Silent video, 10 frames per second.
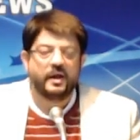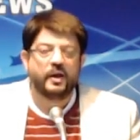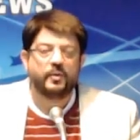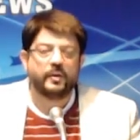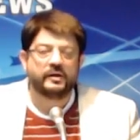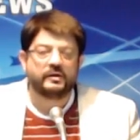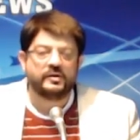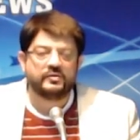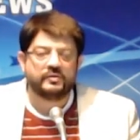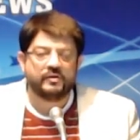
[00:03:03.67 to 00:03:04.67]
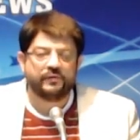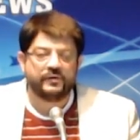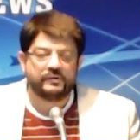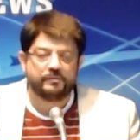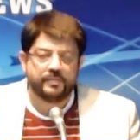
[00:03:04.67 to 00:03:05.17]
in recognition of
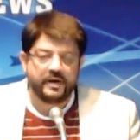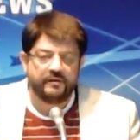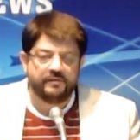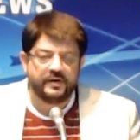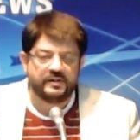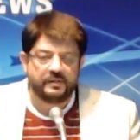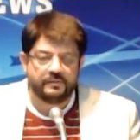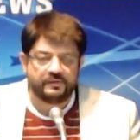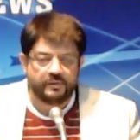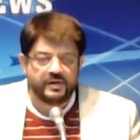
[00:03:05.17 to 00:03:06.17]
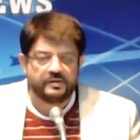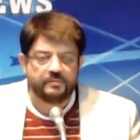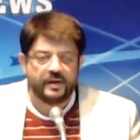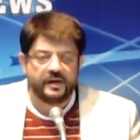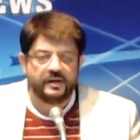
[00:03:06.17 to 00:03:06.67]
his bravery
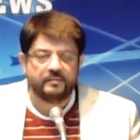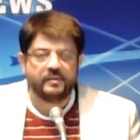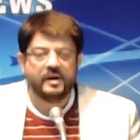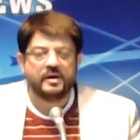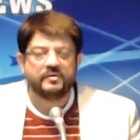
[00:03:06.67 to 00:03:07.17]
demonstrated by him